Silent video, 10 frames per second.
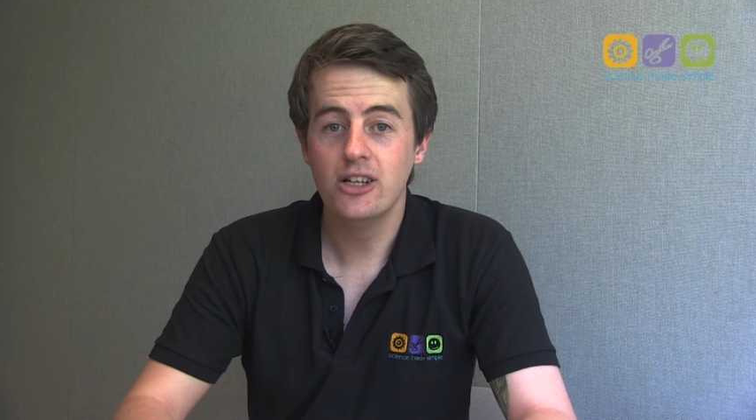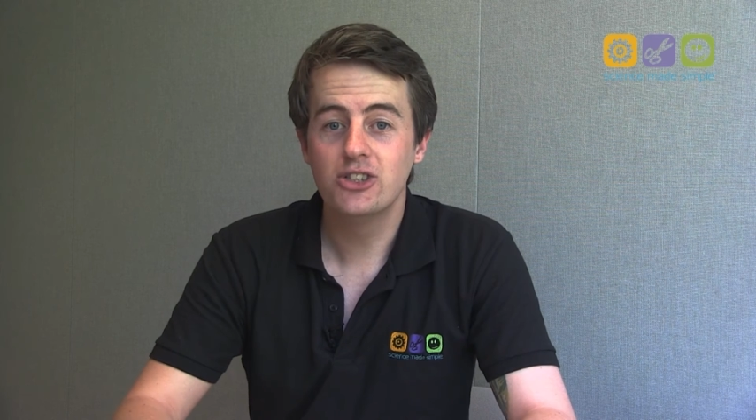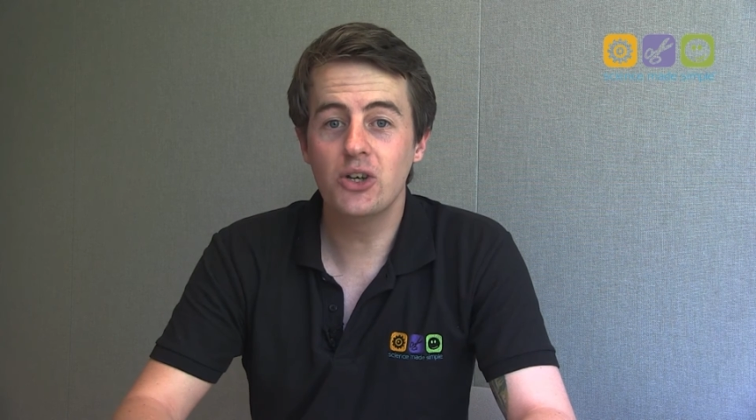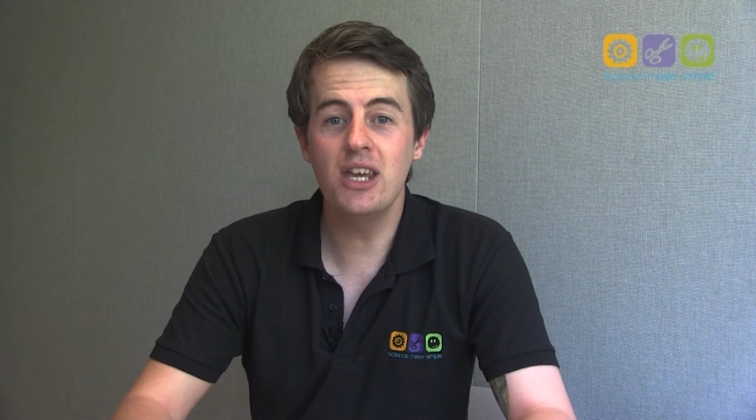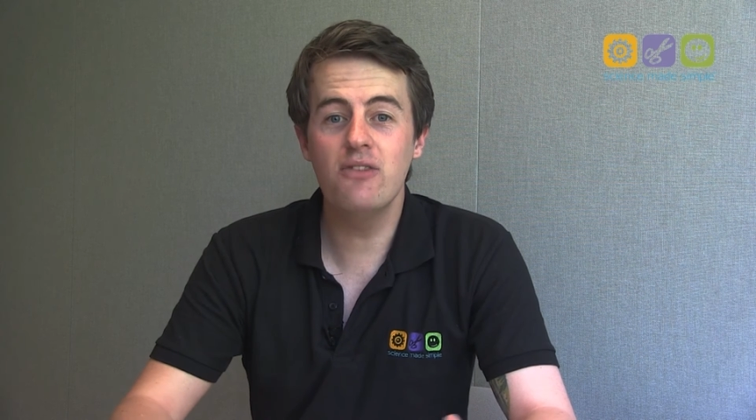
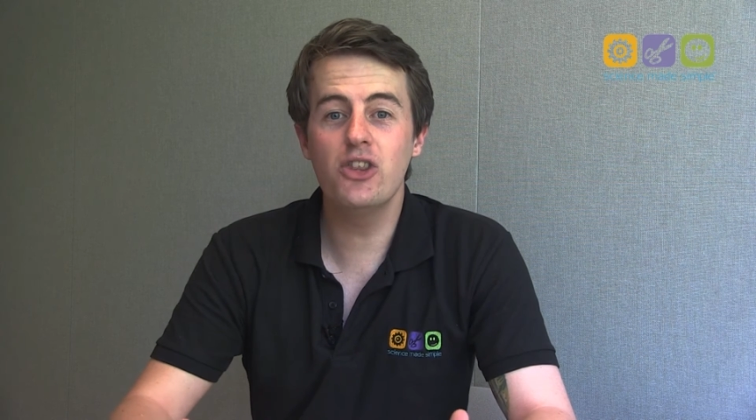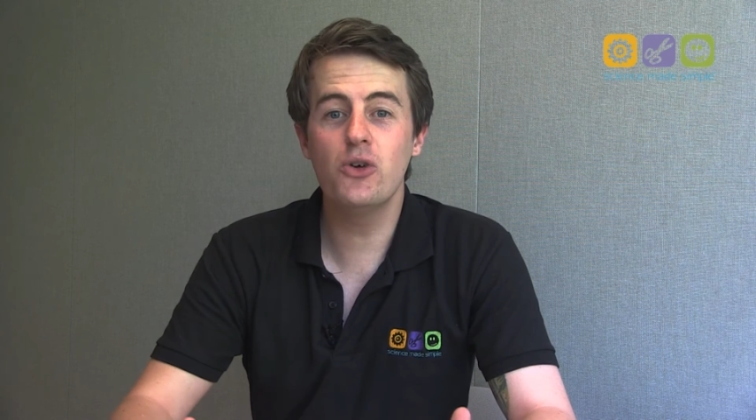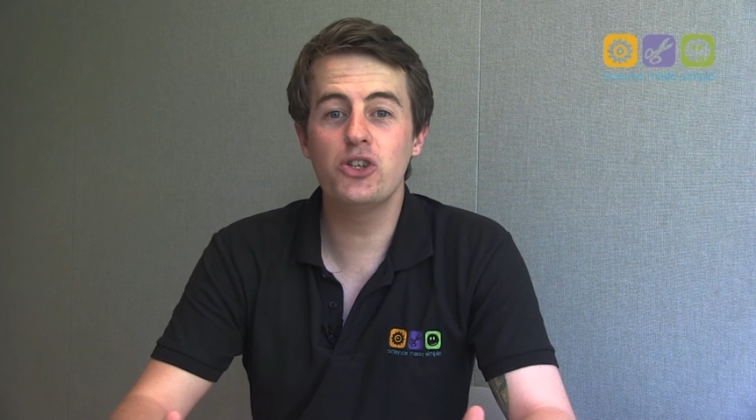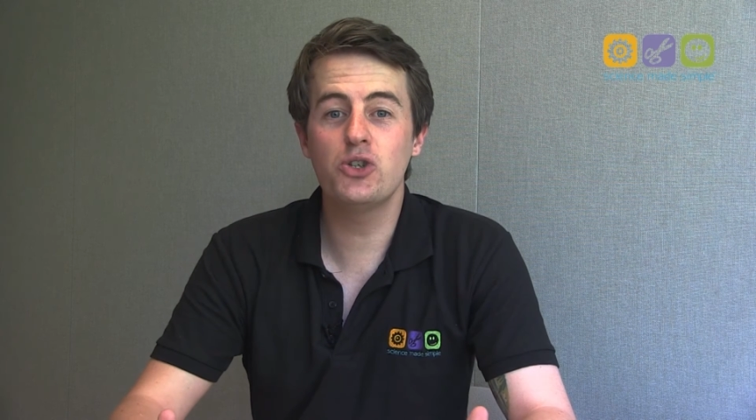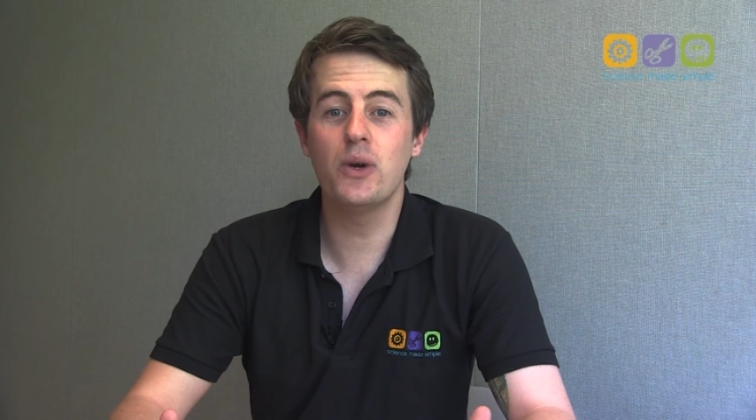So even
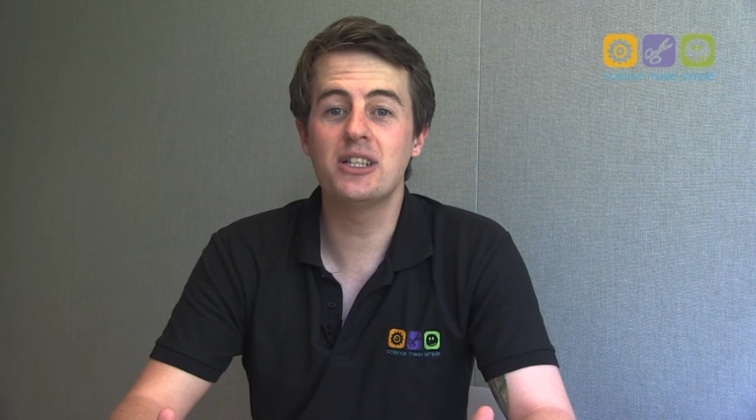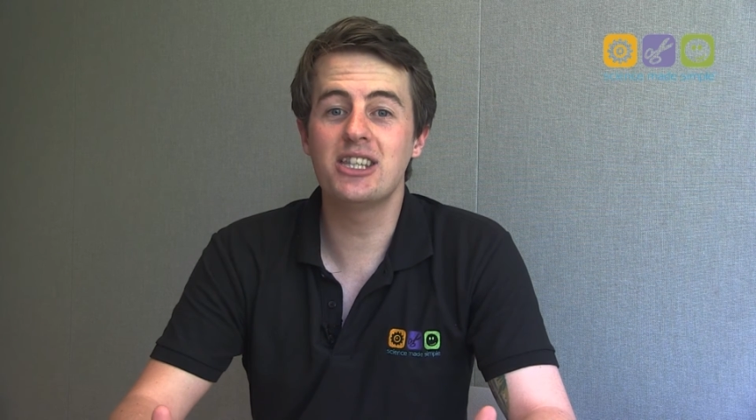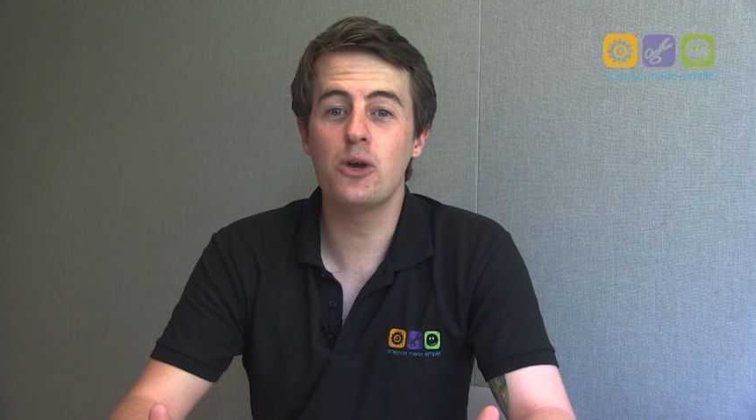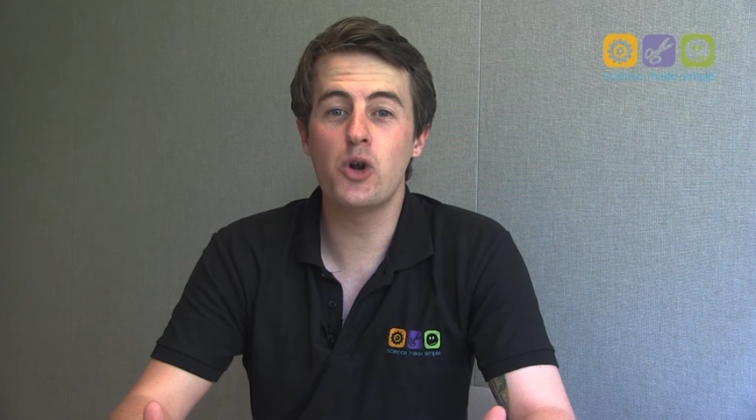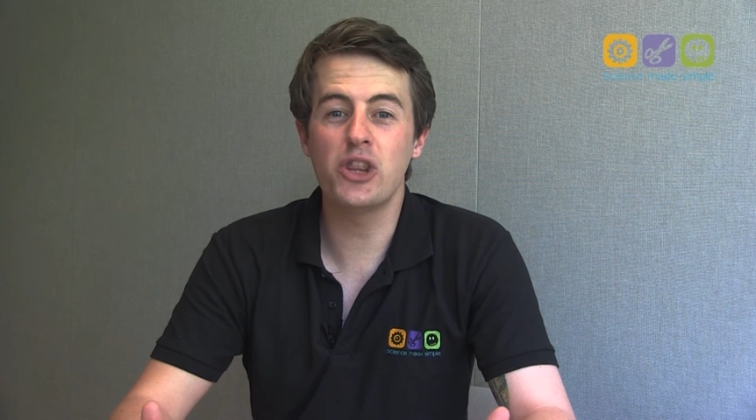though the Twits,
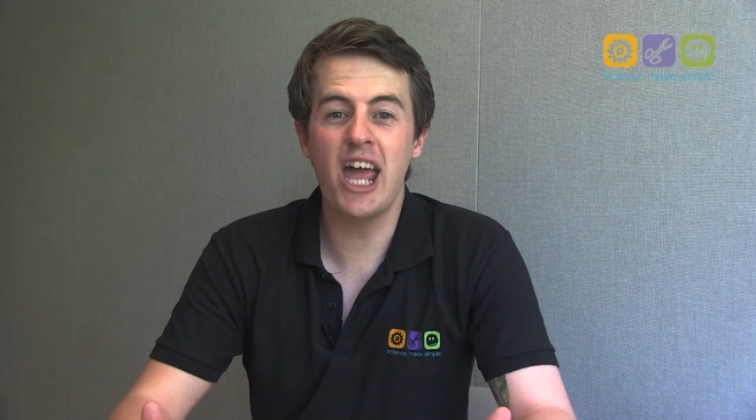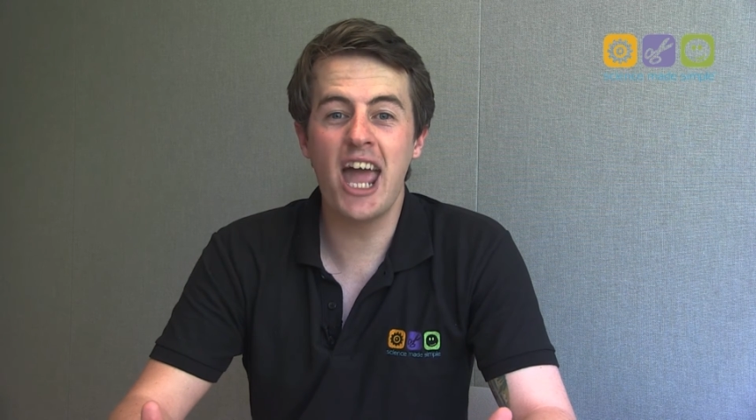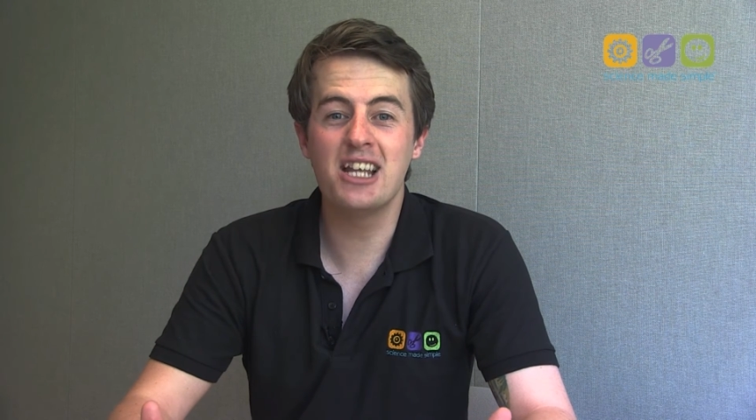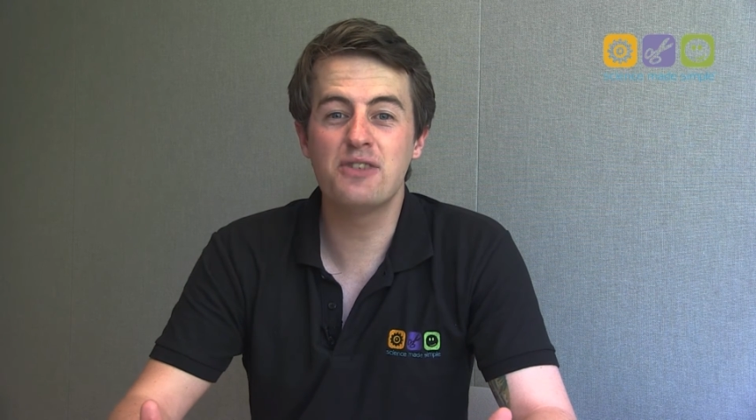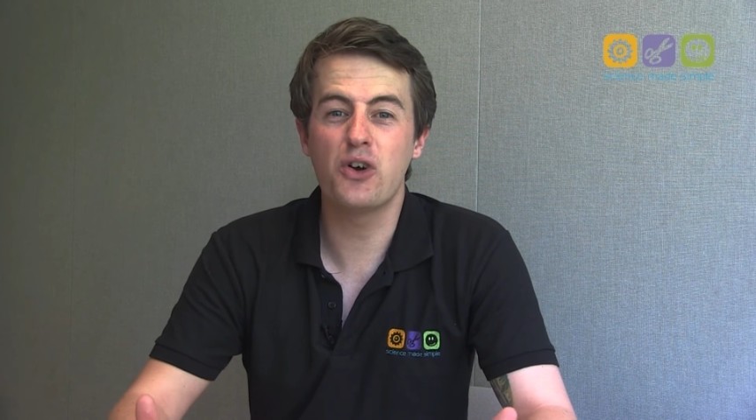they were on their
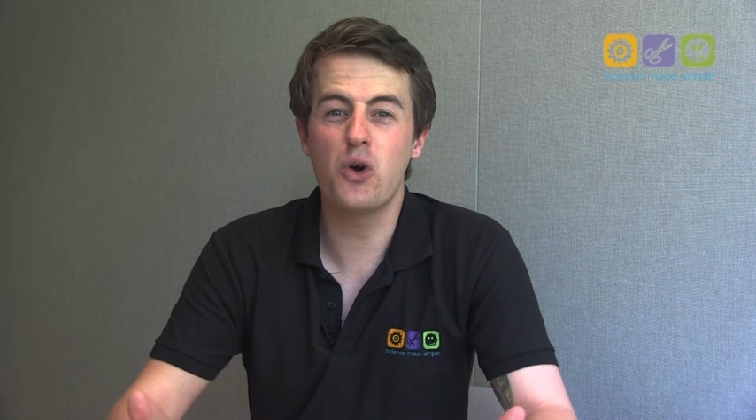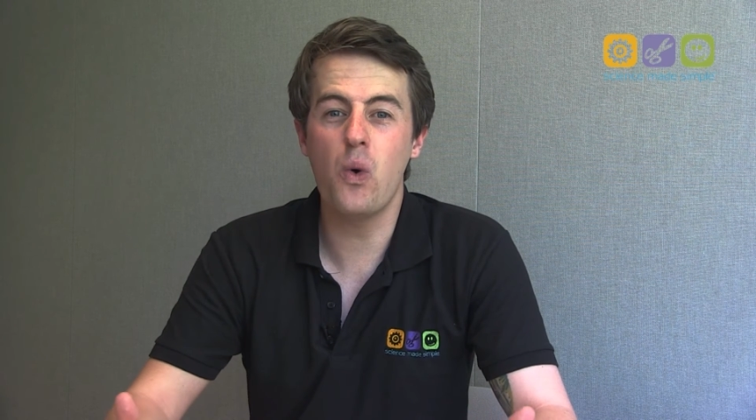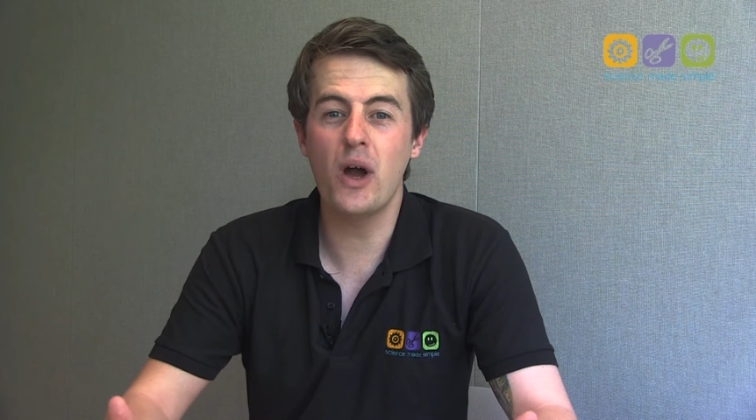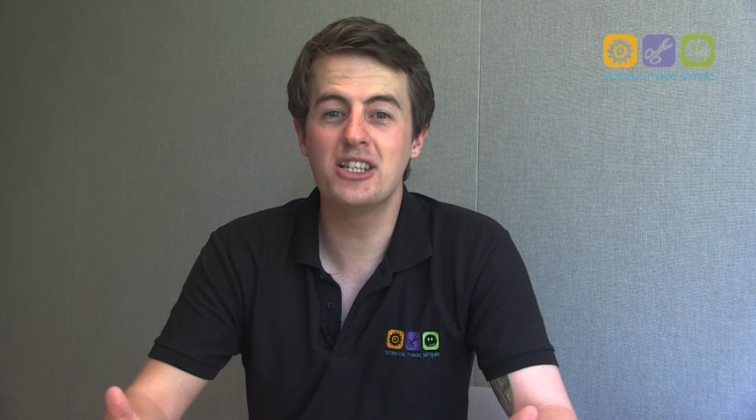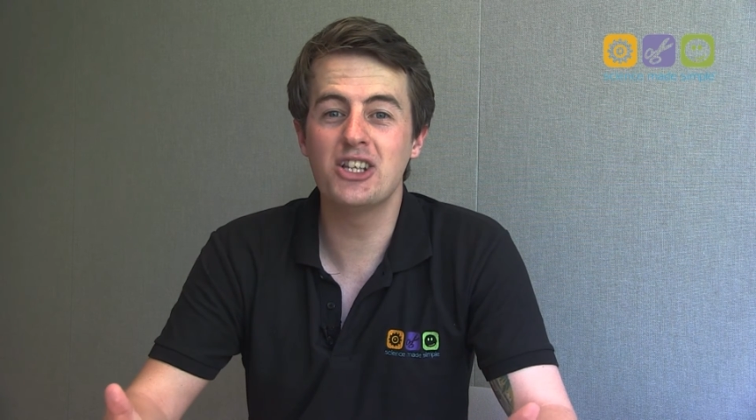heads for
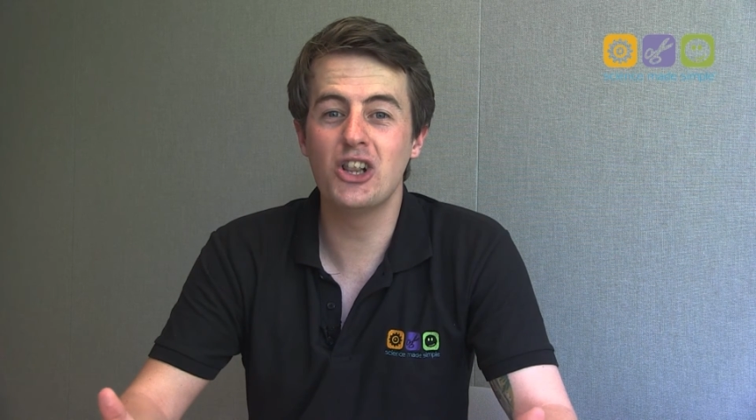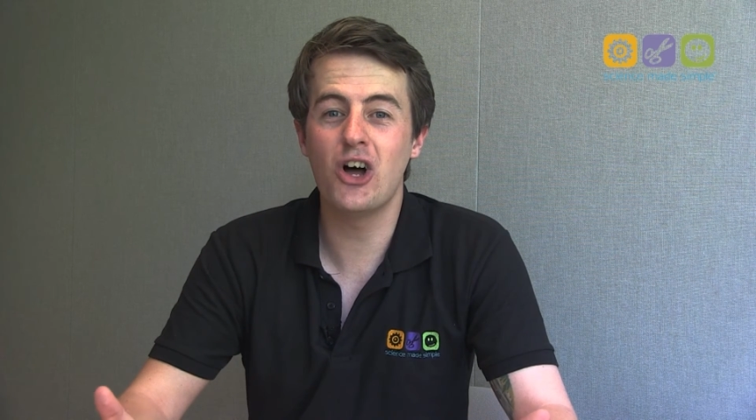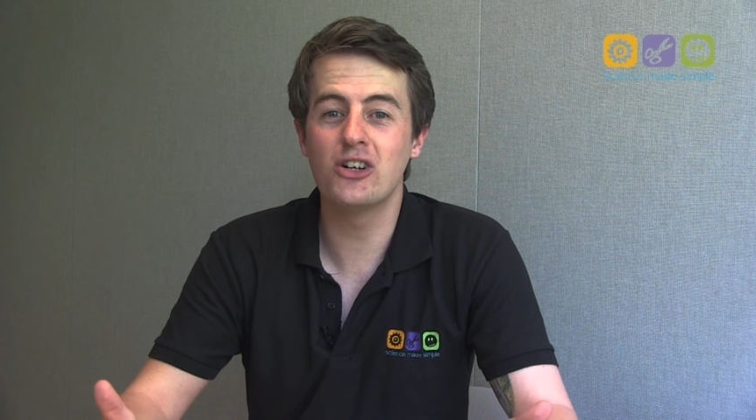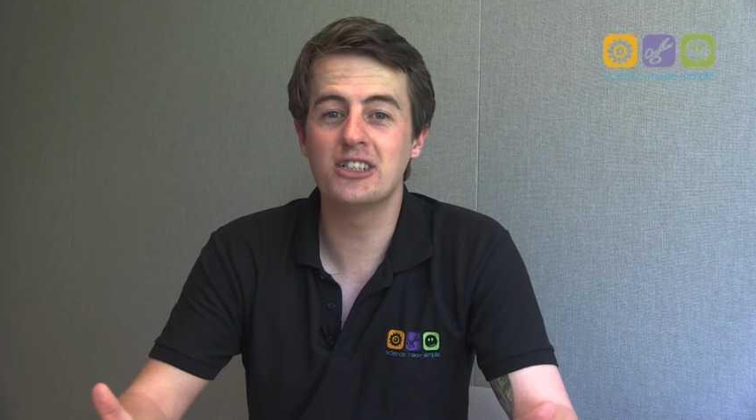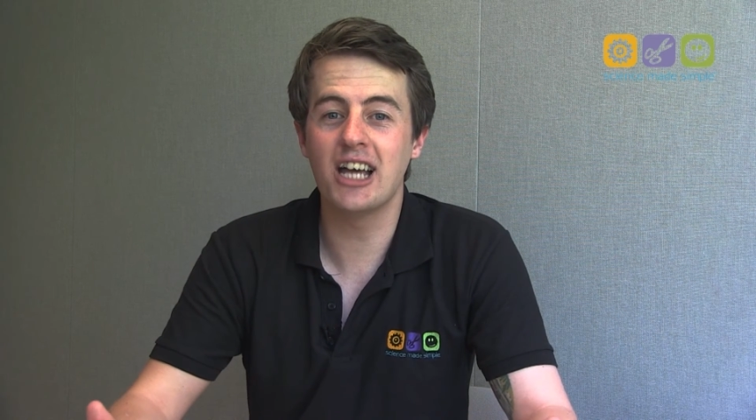quite a
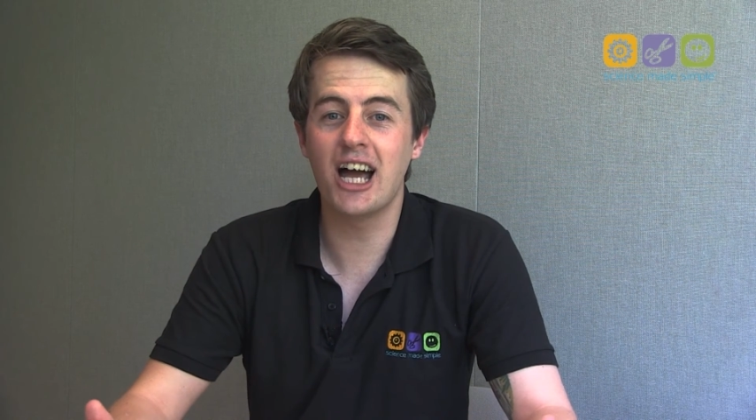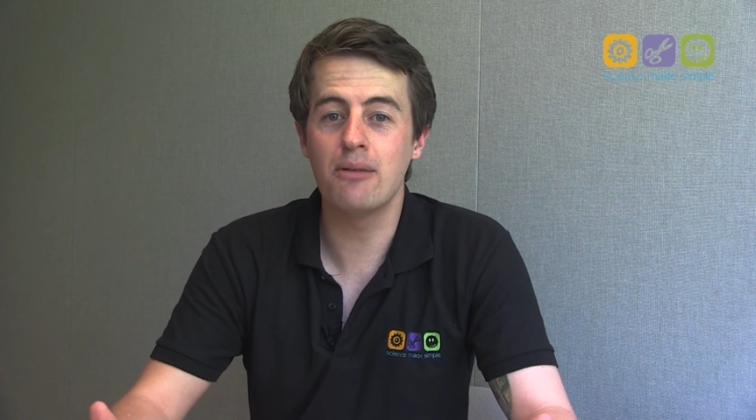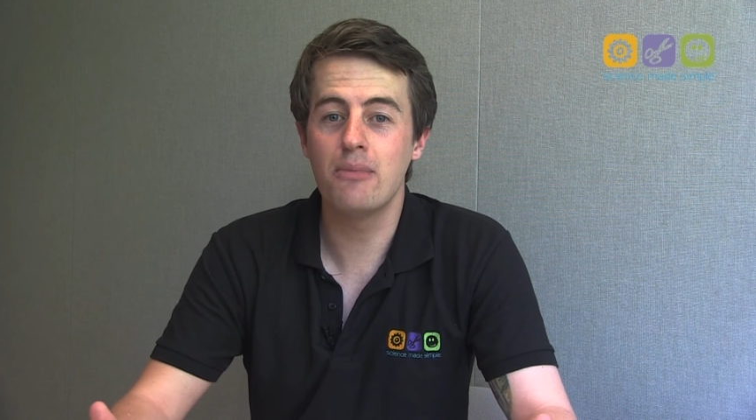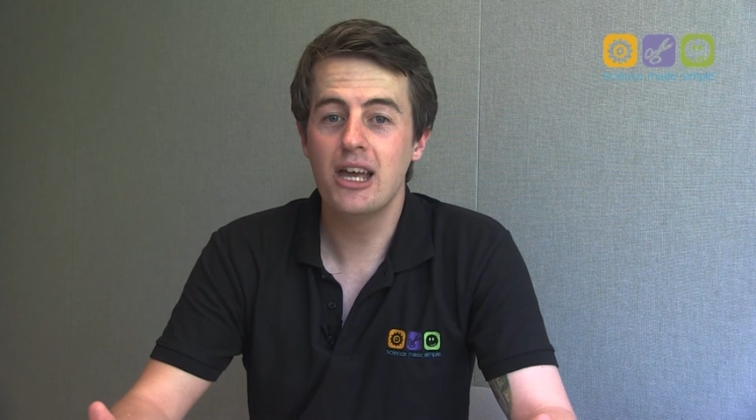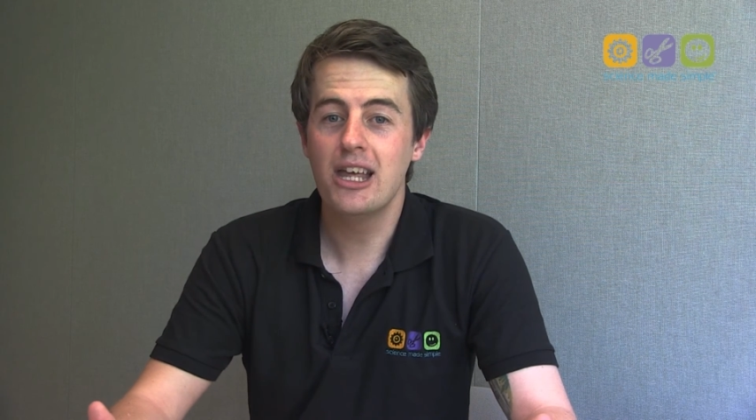long
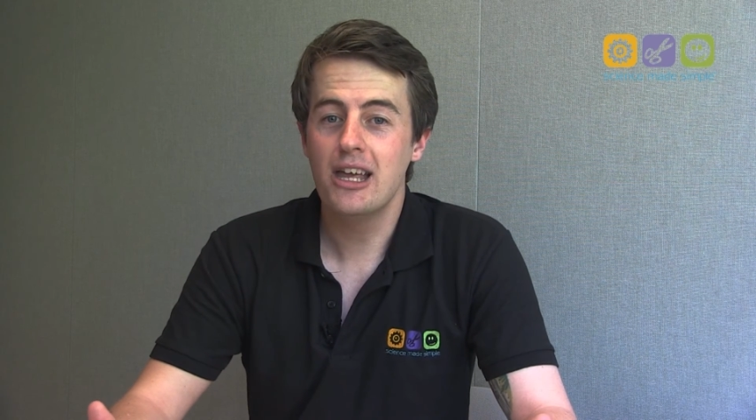time,